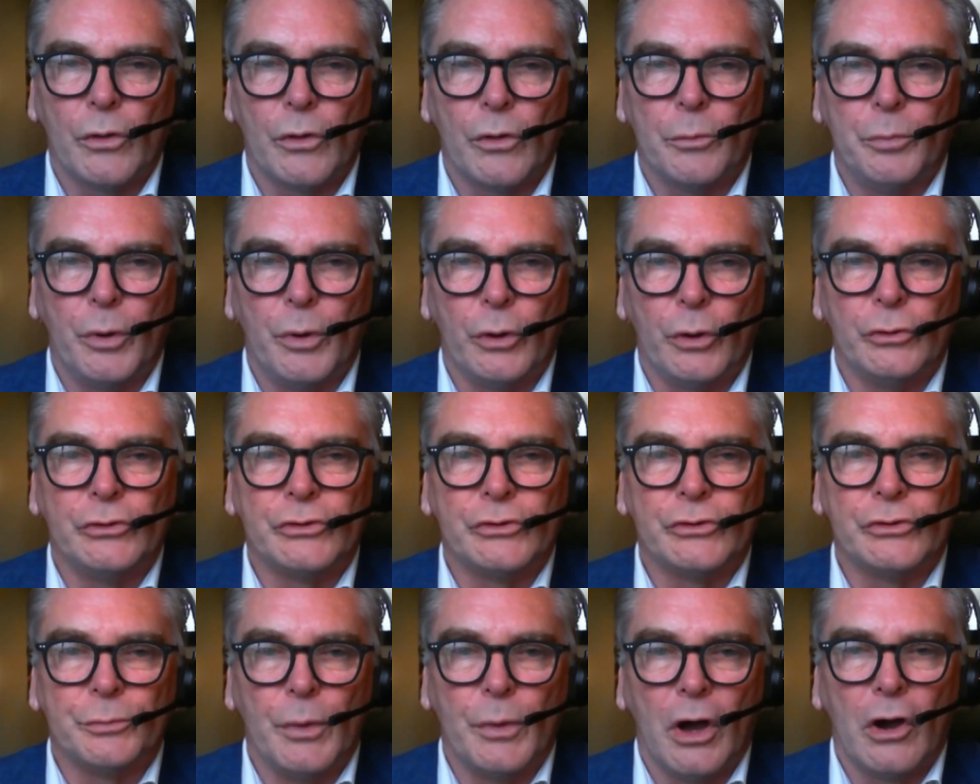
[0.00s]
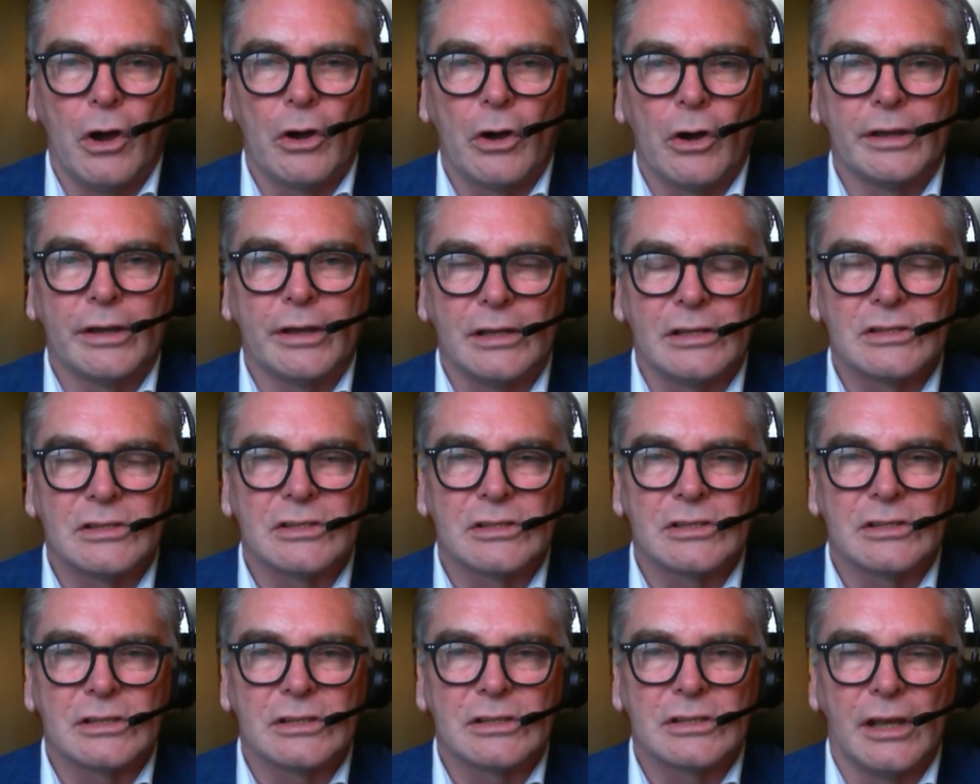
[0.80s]
the bond
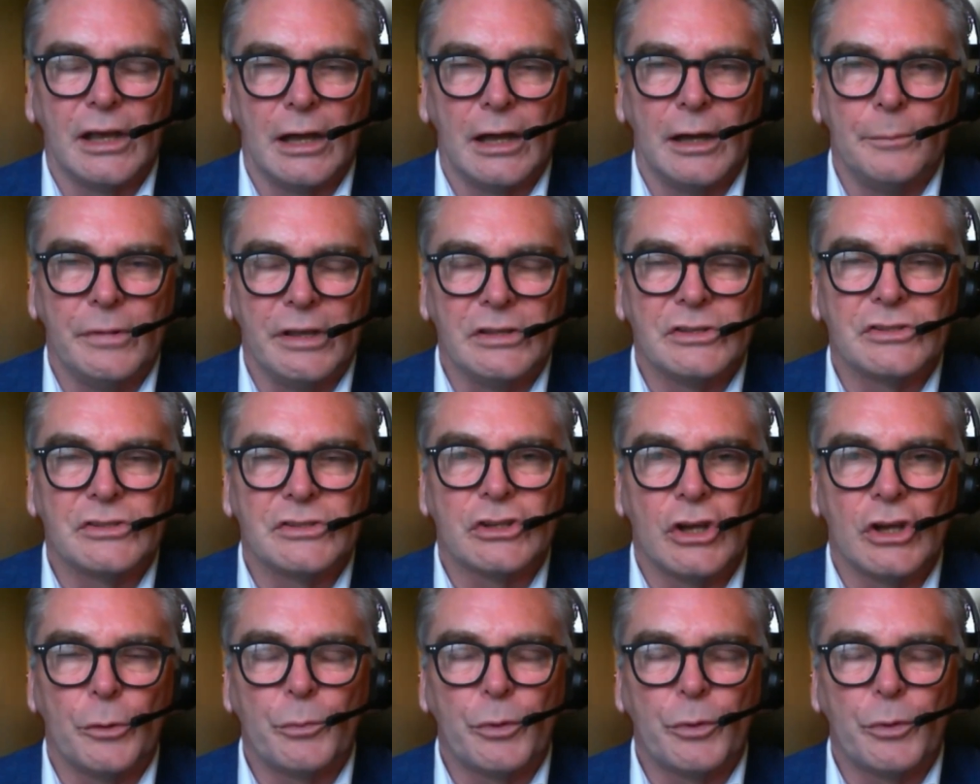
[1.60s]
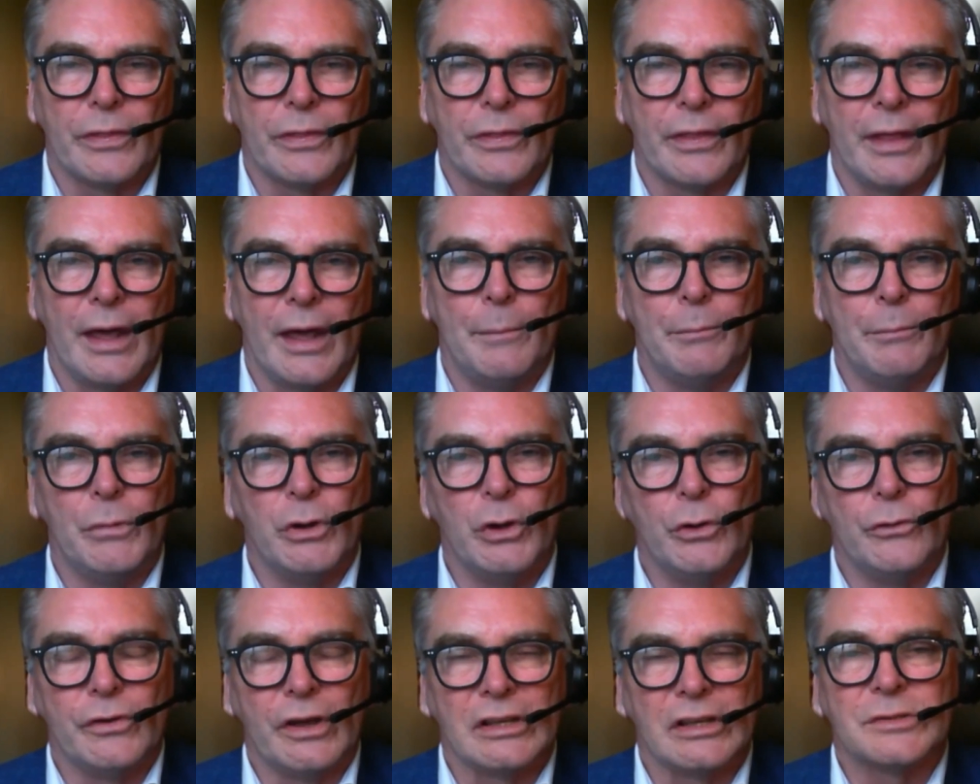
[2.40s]
markets interpret that
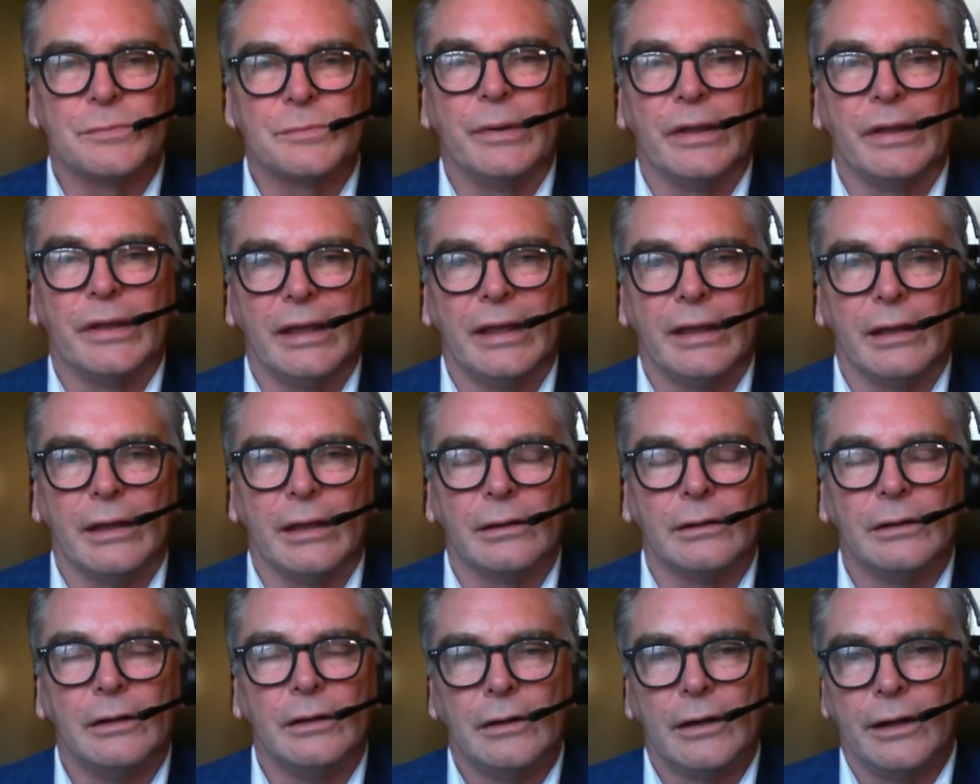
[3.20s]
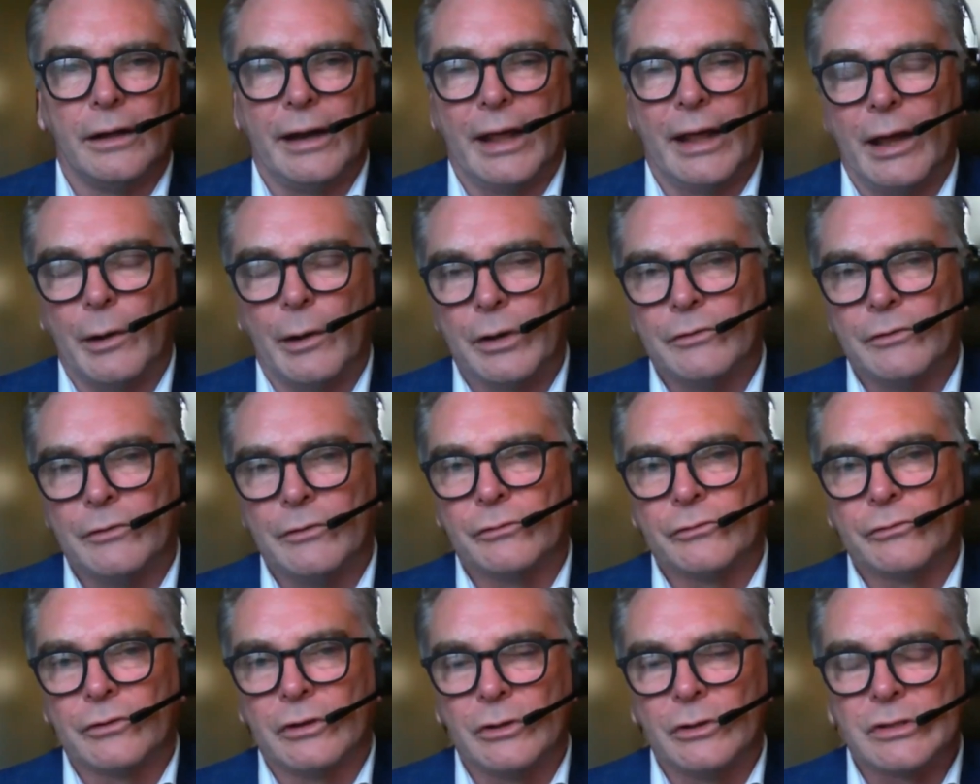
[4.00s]
move as being, and how it
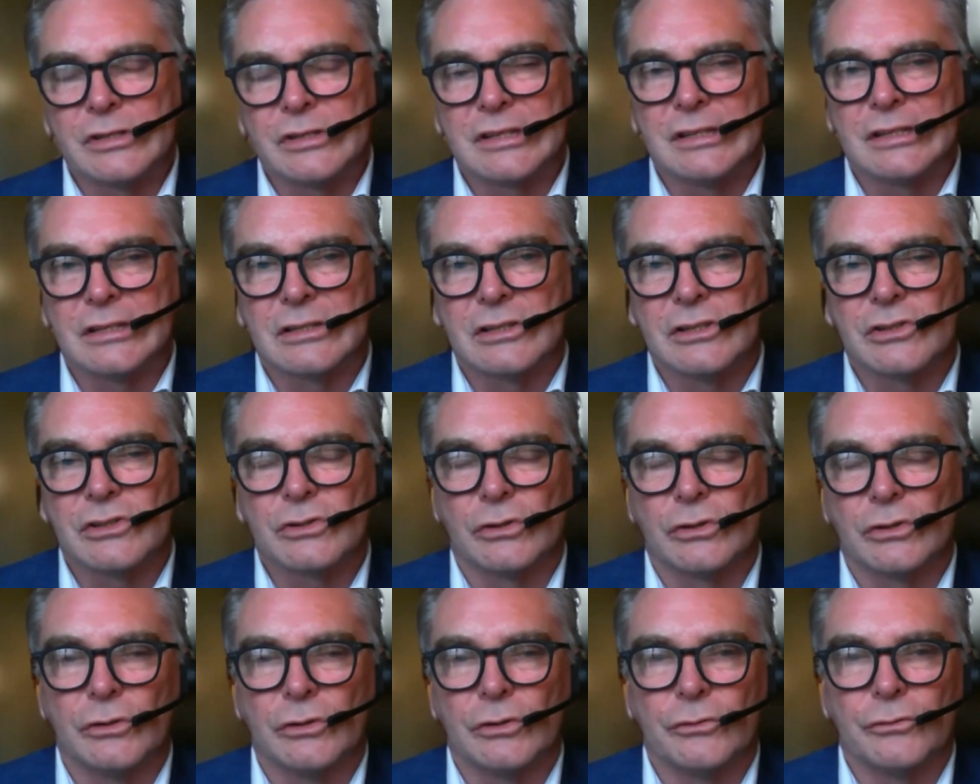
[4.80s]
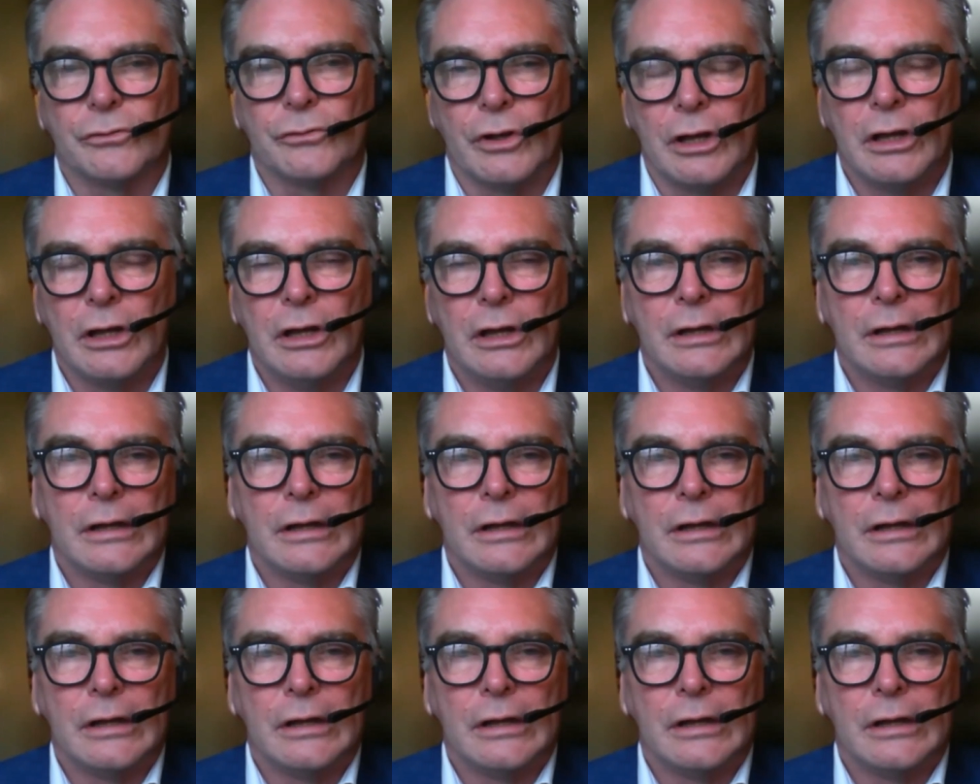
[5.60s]
influences the sort of 3,